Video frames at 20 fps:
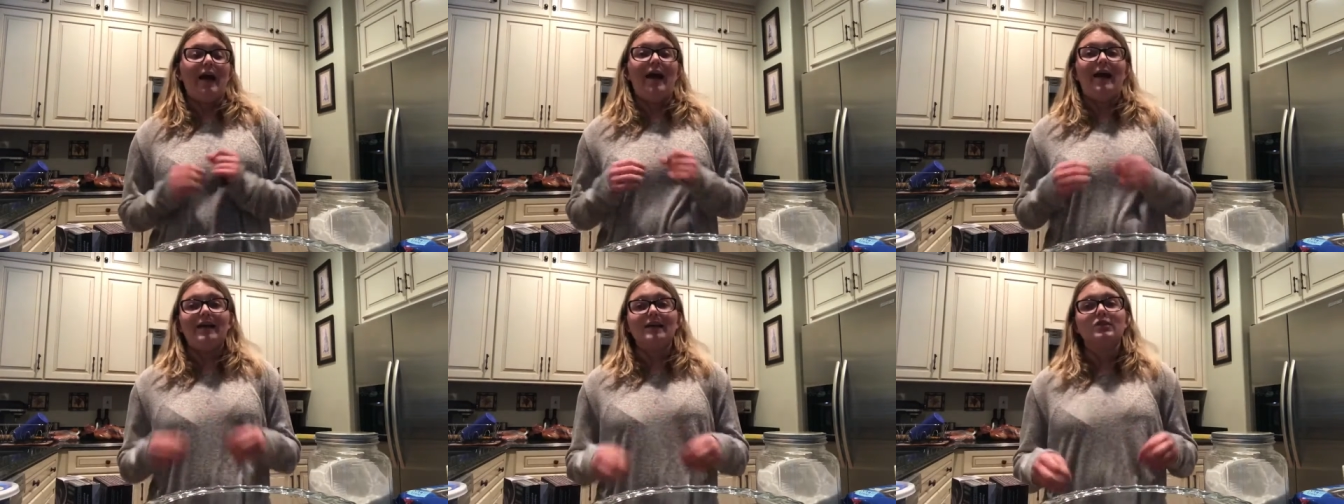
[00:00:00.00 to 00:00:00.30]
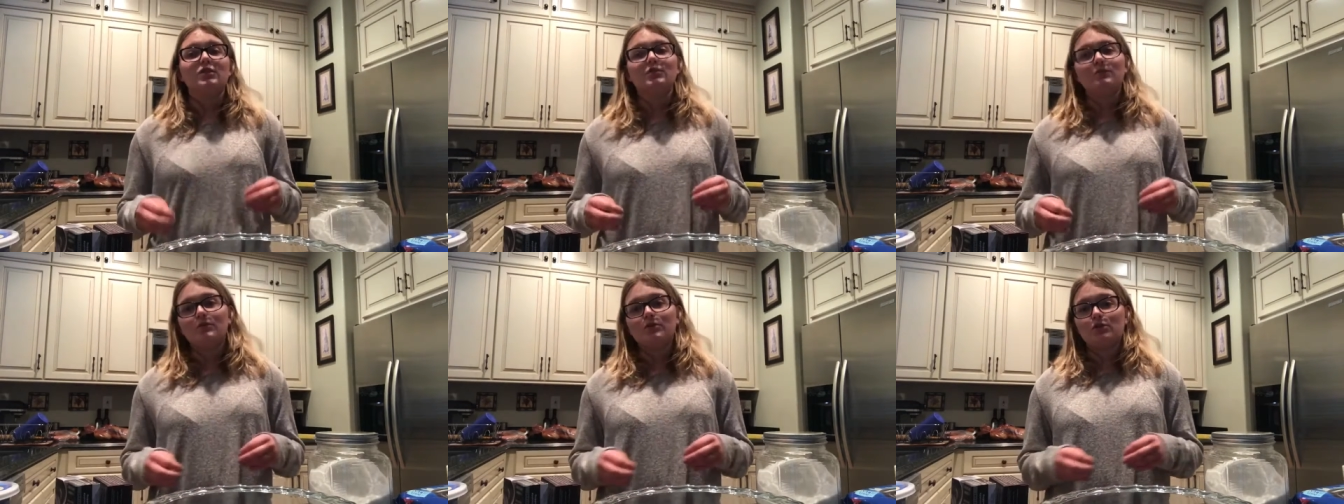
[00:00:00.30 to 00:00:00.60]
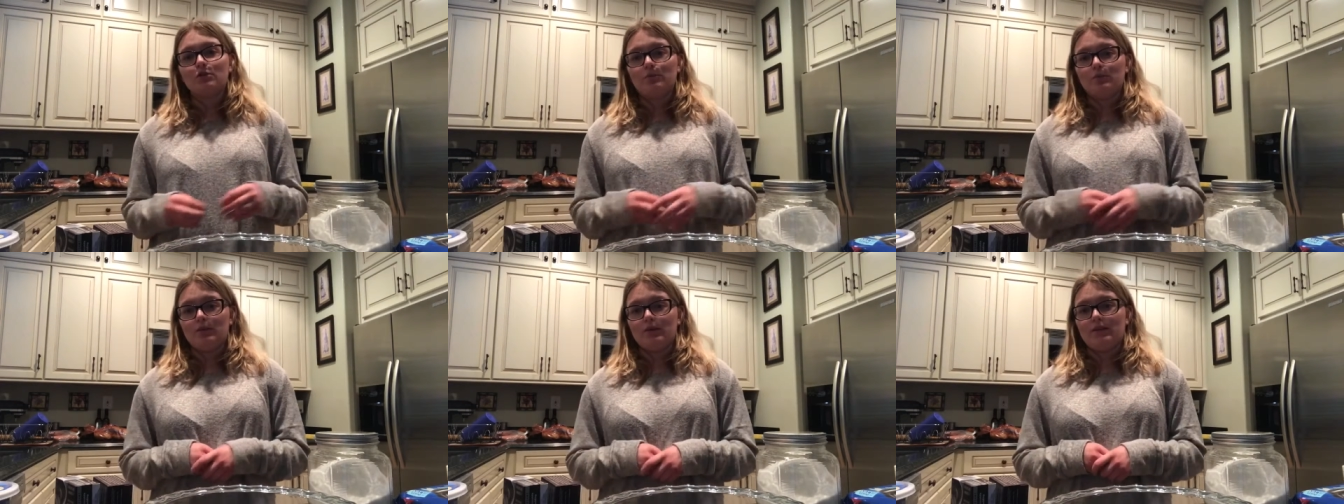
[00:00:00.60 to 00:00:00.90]
and it's
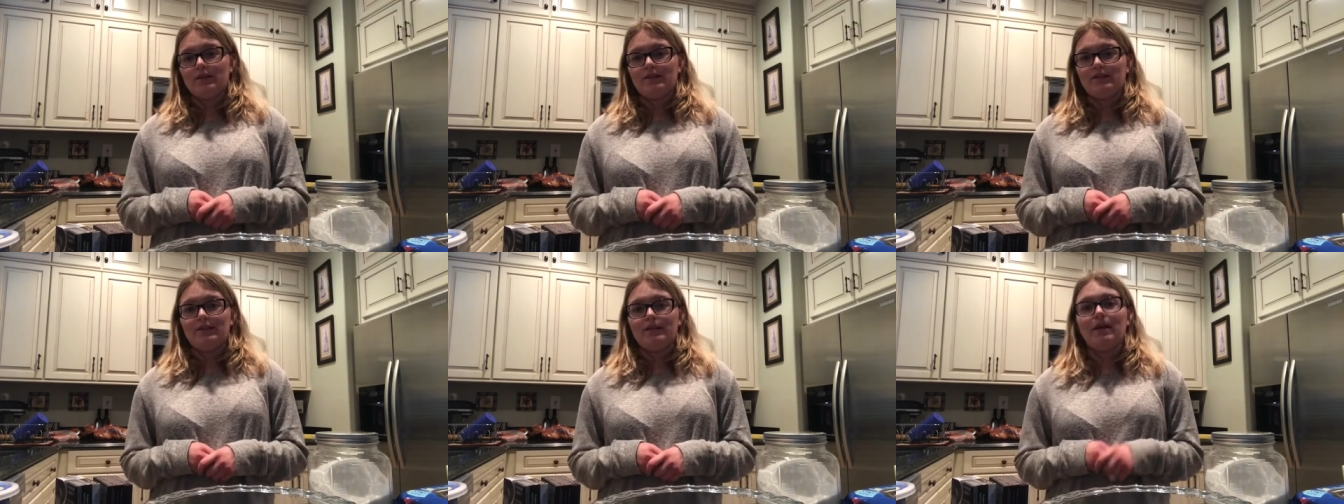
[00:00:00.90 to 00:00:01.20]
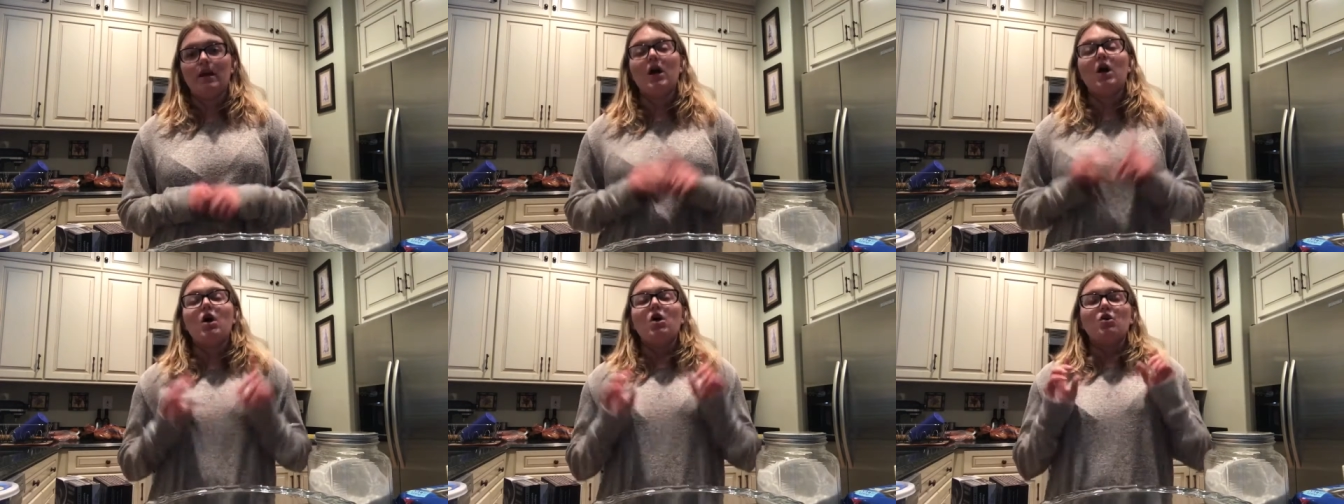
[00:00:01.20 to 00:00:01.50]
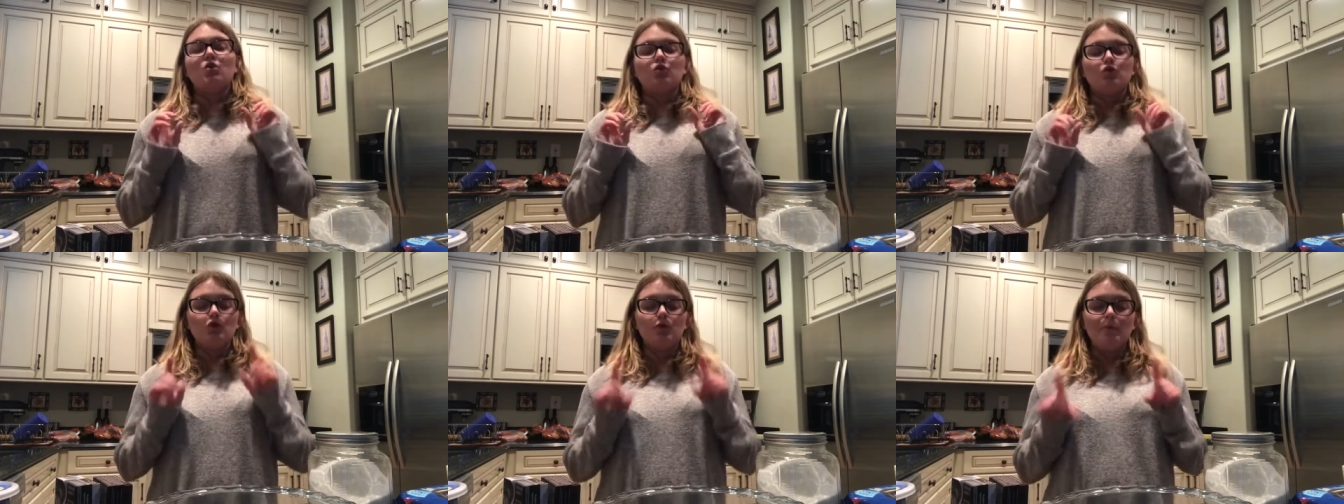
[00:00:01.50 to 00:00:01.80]
super easy
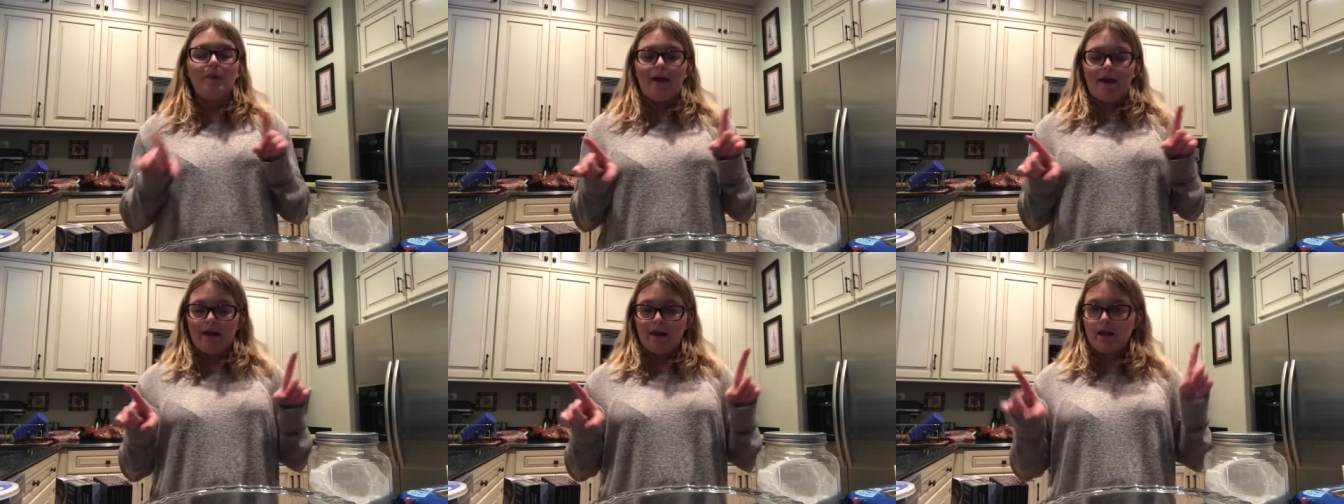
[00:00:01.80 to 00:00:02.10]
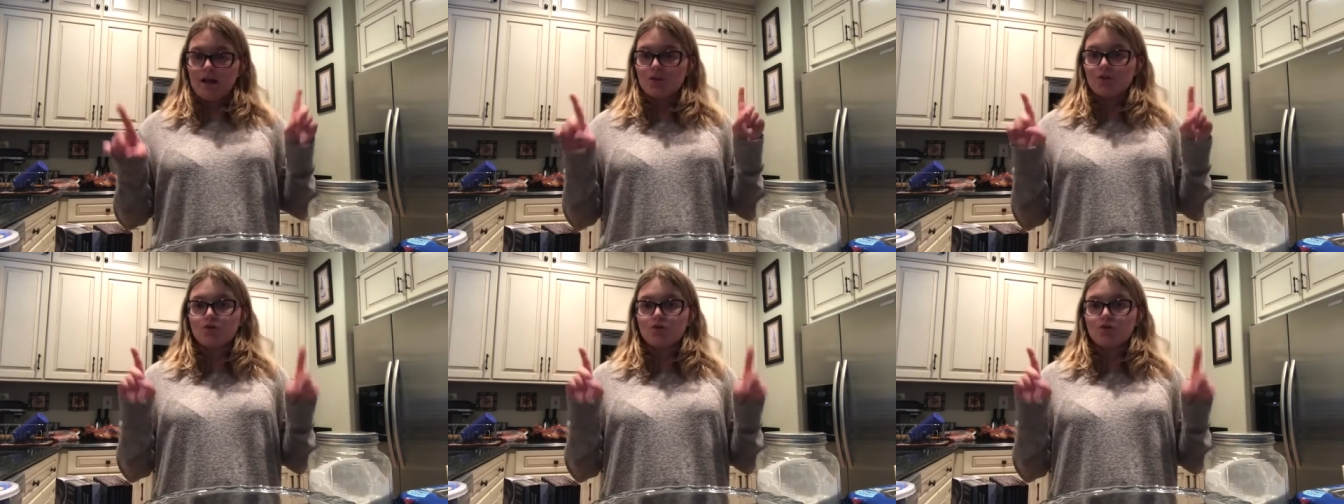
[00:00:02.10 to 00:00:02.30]
to make.